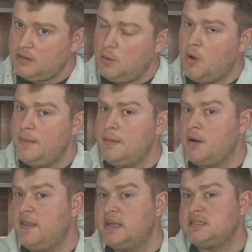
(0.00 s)
What I mean
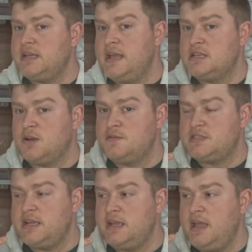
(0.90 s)
by this is,
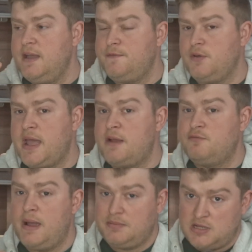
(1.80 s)
obviously if you're getting
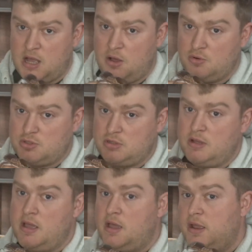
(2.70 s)
reptiles
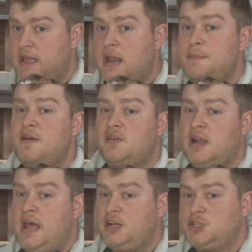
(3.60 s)
and you get a bit of a
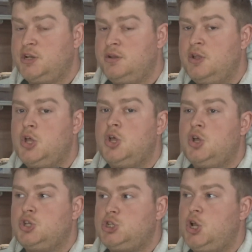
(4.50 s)
collection,
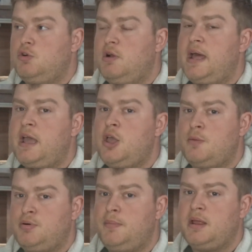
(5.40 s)
sooner or later you're
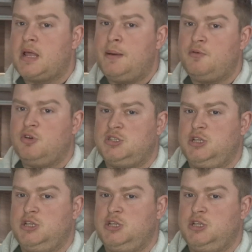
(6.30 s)
probably going to come across a